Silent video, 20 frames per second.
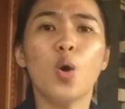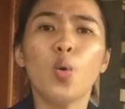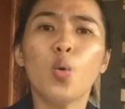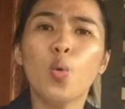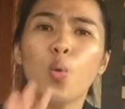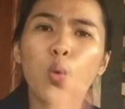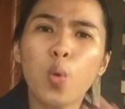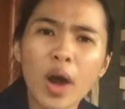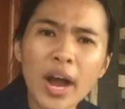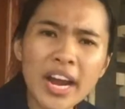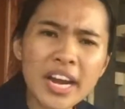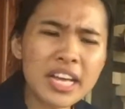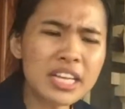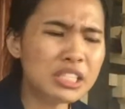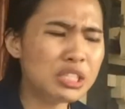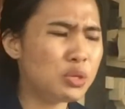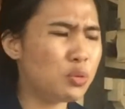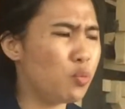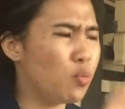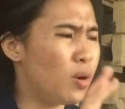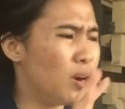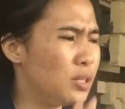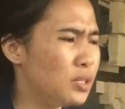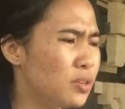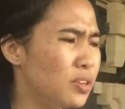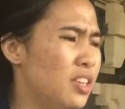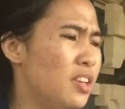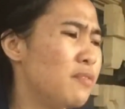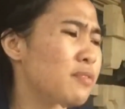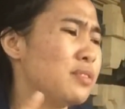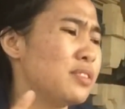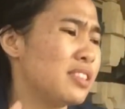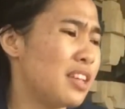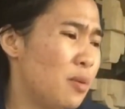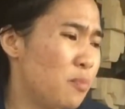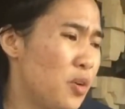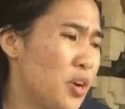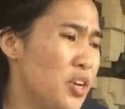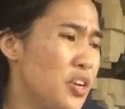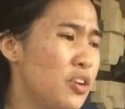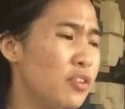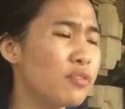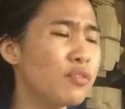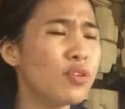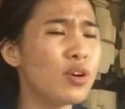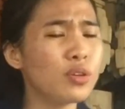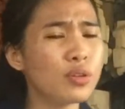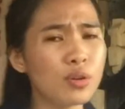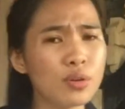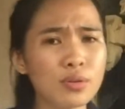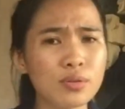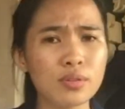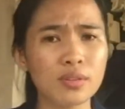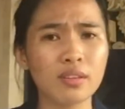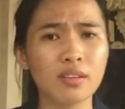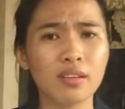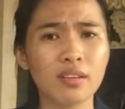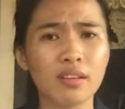Why did you want to give someone your photos?"